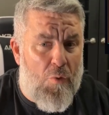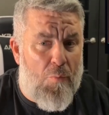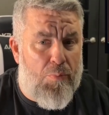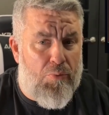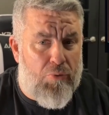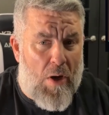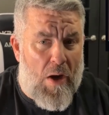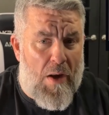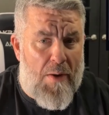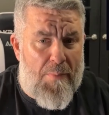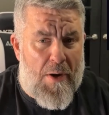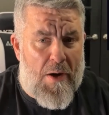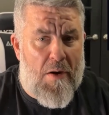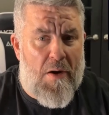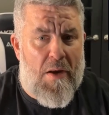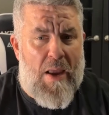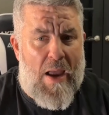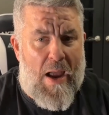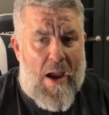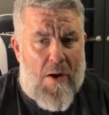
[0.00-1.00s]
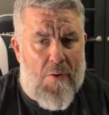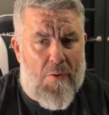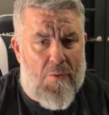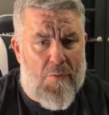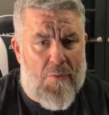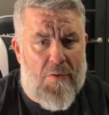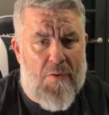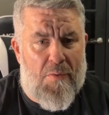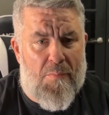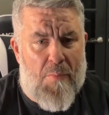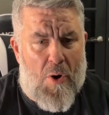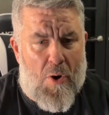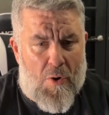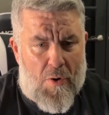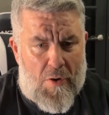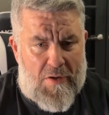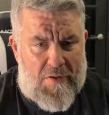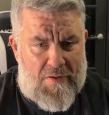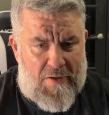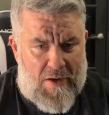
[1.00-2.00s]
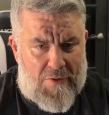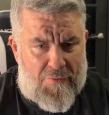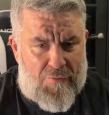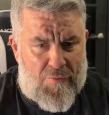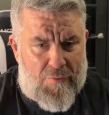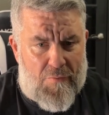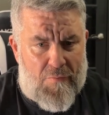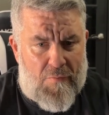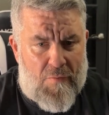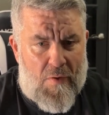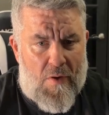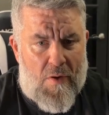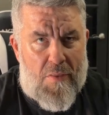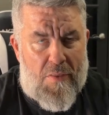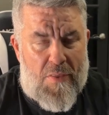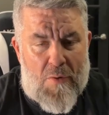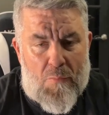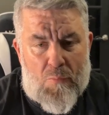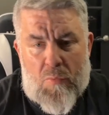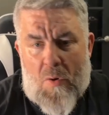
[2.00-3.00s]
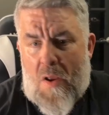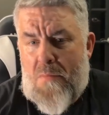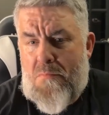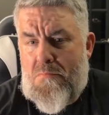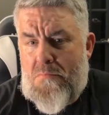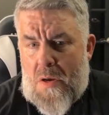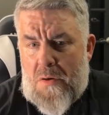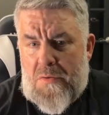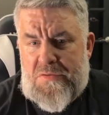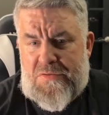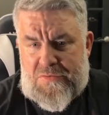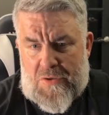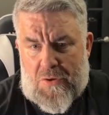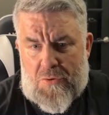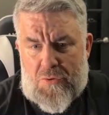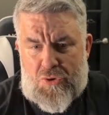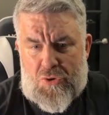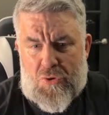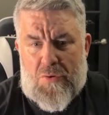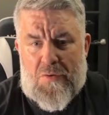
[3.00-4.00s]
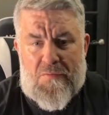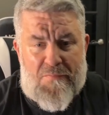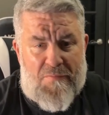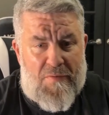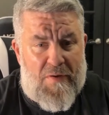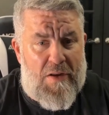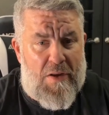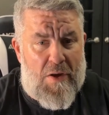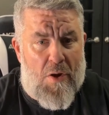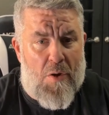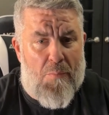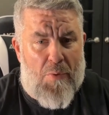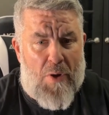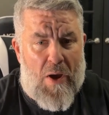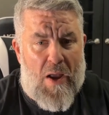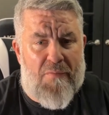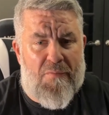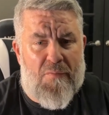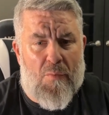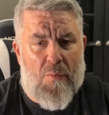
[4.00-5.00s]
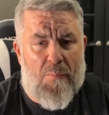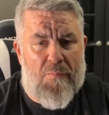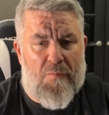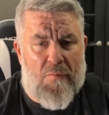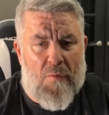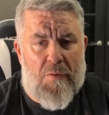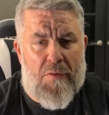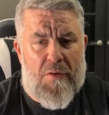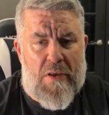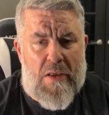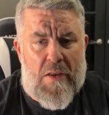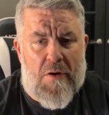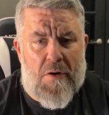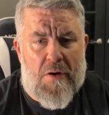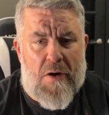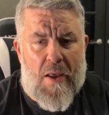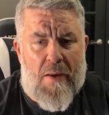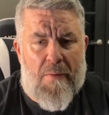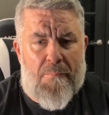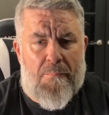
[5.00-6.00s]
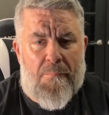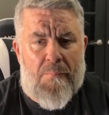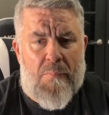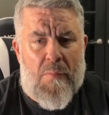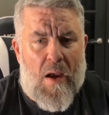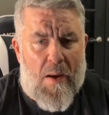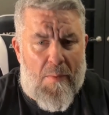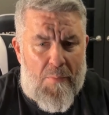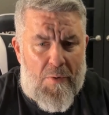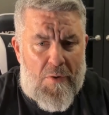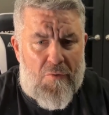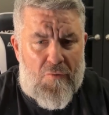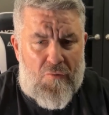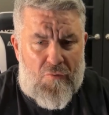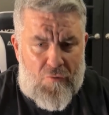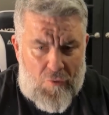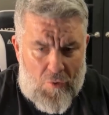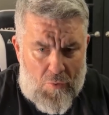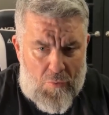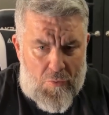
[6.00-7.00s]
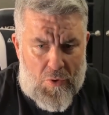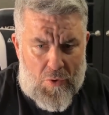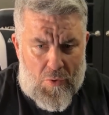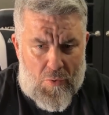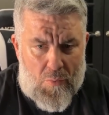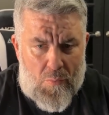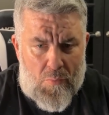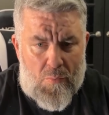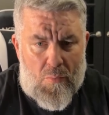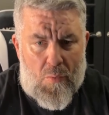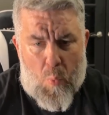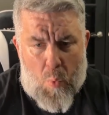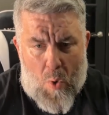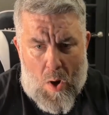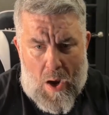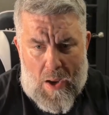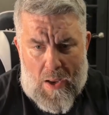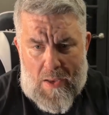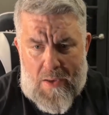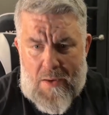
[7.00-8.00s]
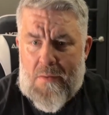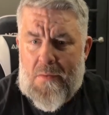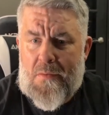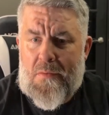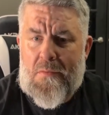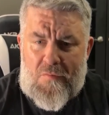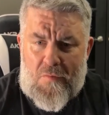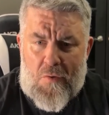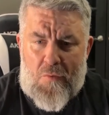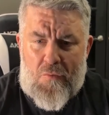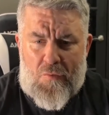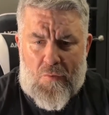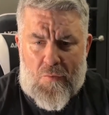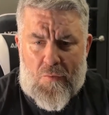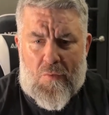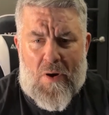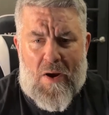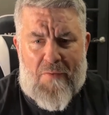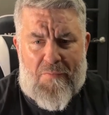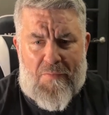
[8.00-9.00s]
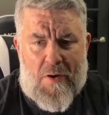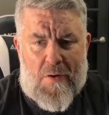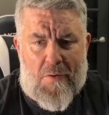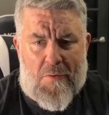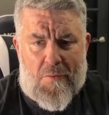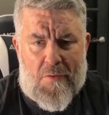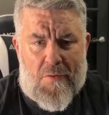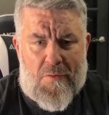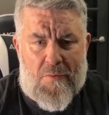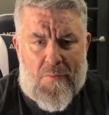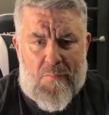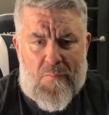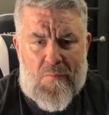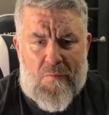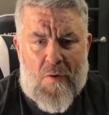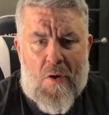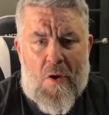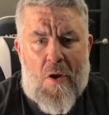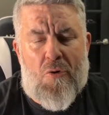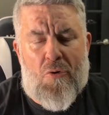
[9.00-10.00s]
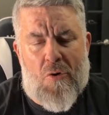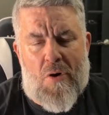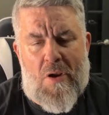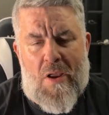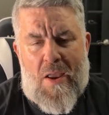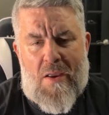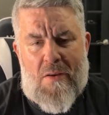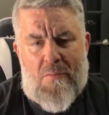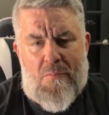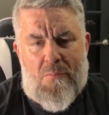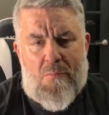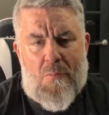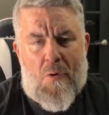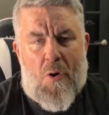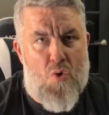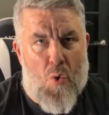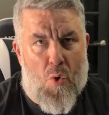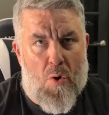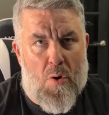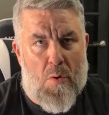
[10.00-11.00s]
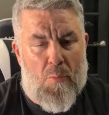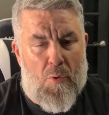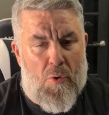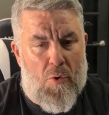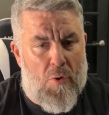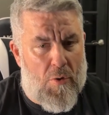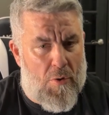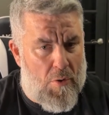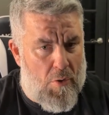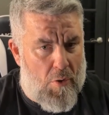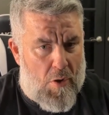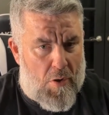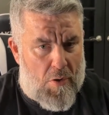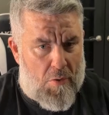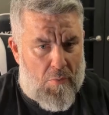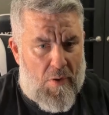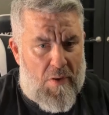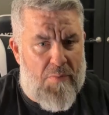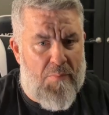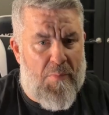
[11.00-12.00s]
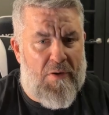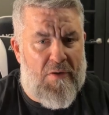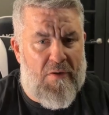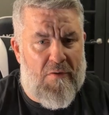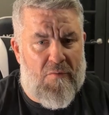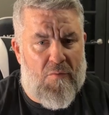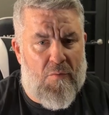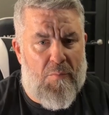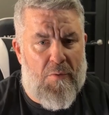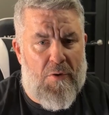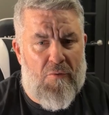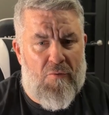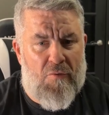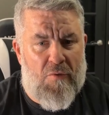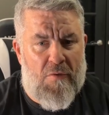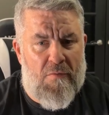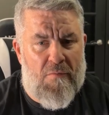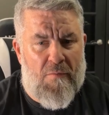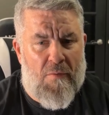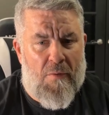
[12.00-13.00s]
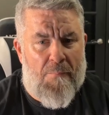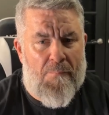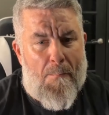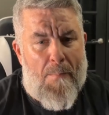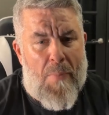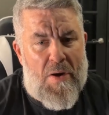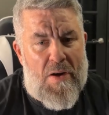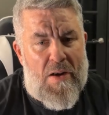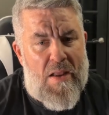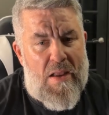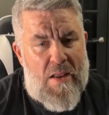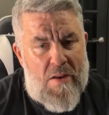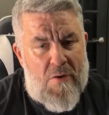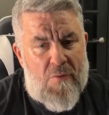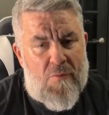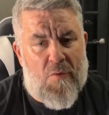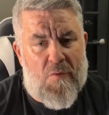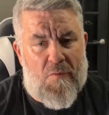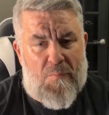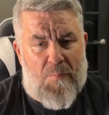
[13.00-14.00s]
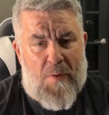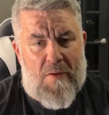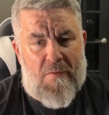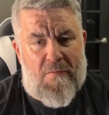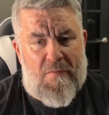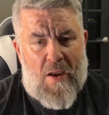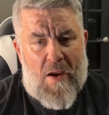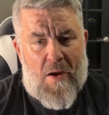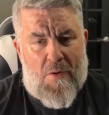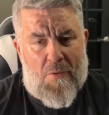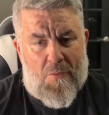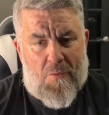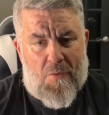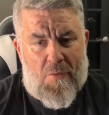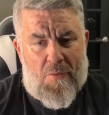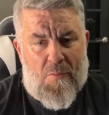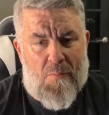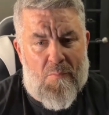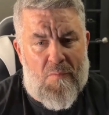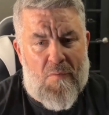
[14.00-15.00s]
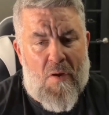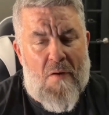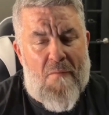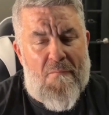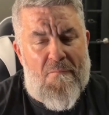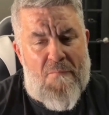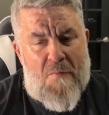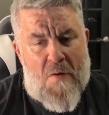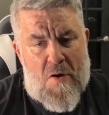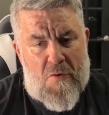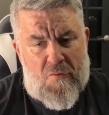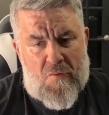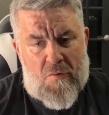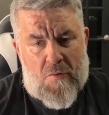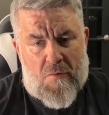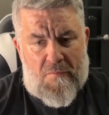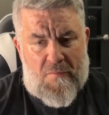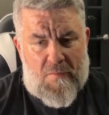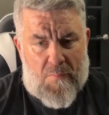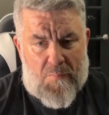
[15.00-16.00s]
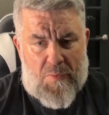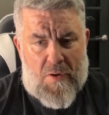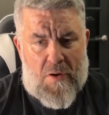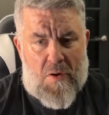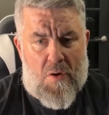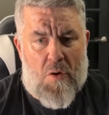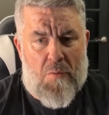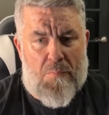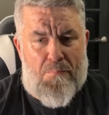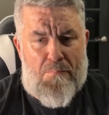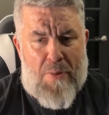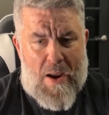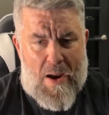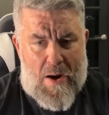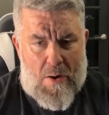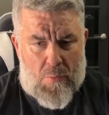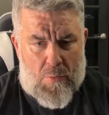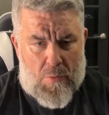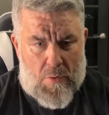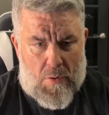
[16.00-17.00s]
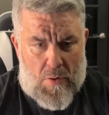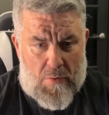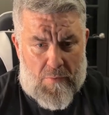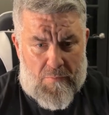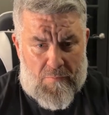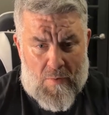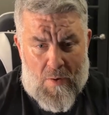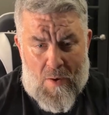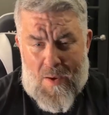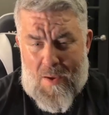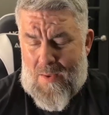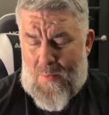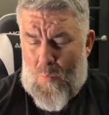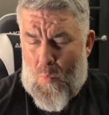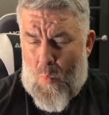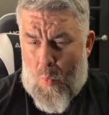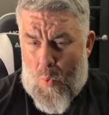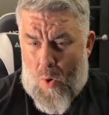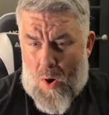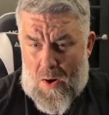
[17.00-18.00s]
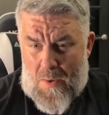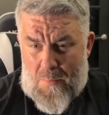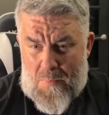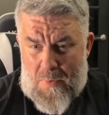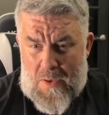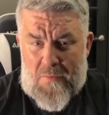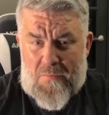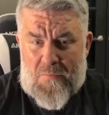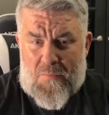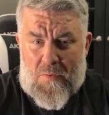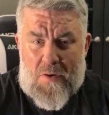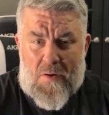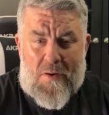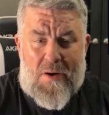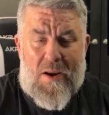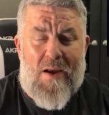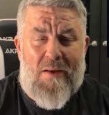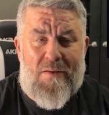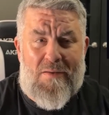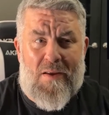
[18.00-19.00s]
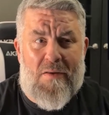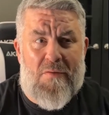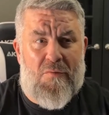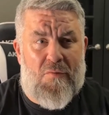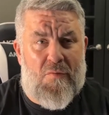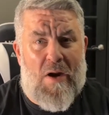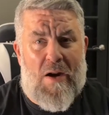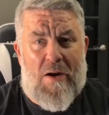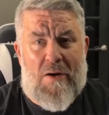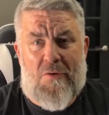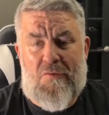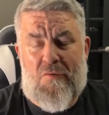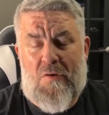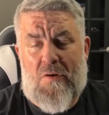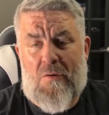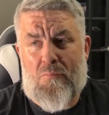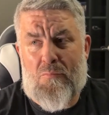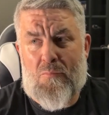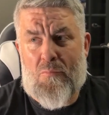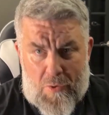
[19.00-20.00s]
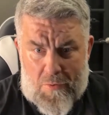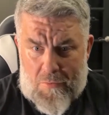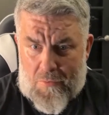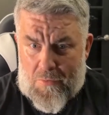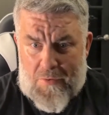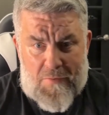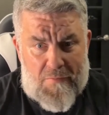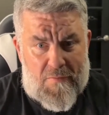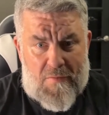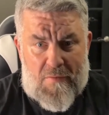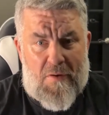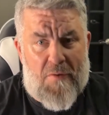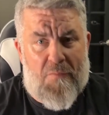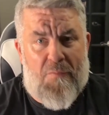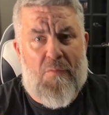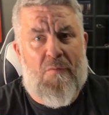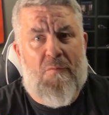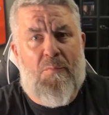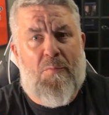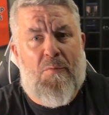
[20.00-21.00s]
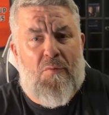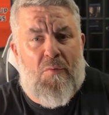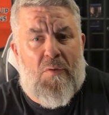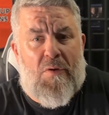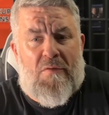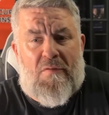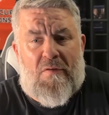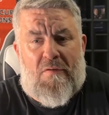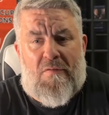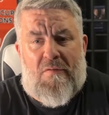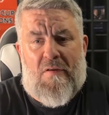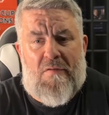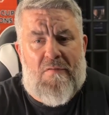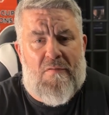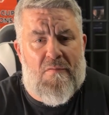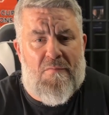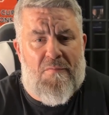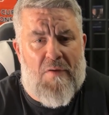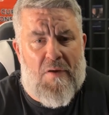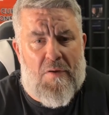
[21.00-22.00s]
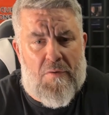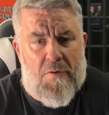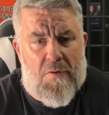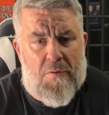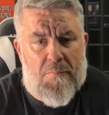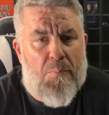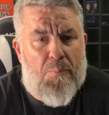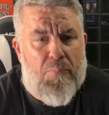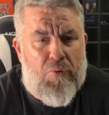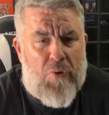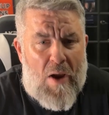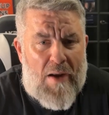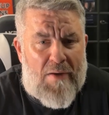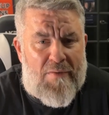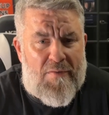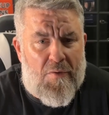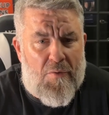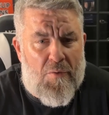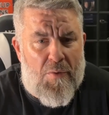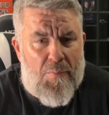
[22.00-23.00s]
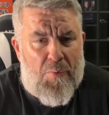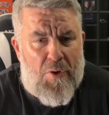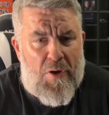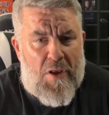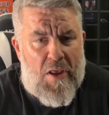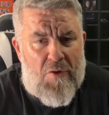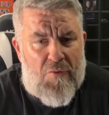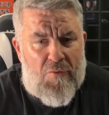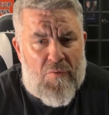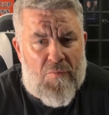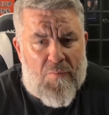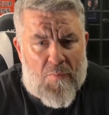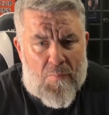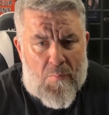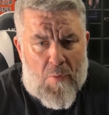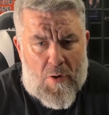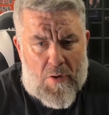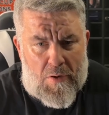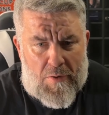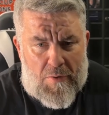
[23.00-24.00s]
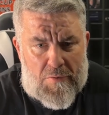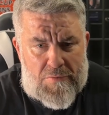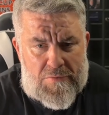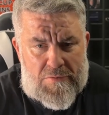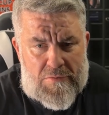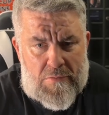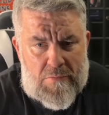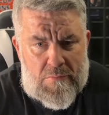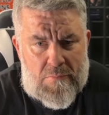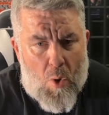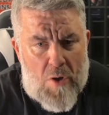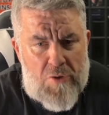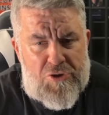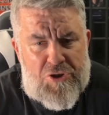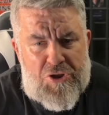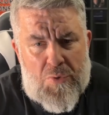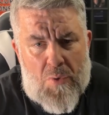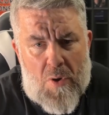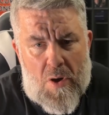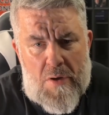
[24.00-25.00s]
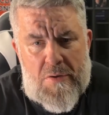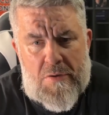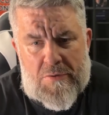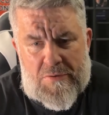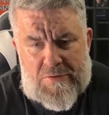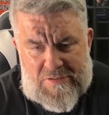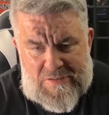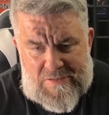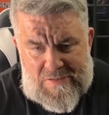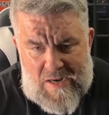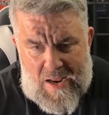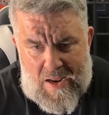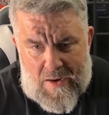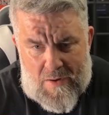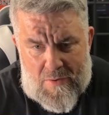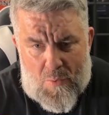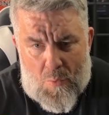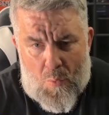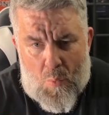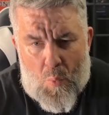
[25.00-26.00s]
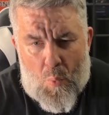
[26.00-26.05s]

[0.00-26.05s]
primary algorithm architectures that run most social and video platforms on the internet. I'm going to show you why social graph algorithms create normal or logarithmic distributions, but interest-based algorithms function on something called power laws. And what it means for your content strategy literally is the difference between success and failure. The practical implication for marketers, once you understand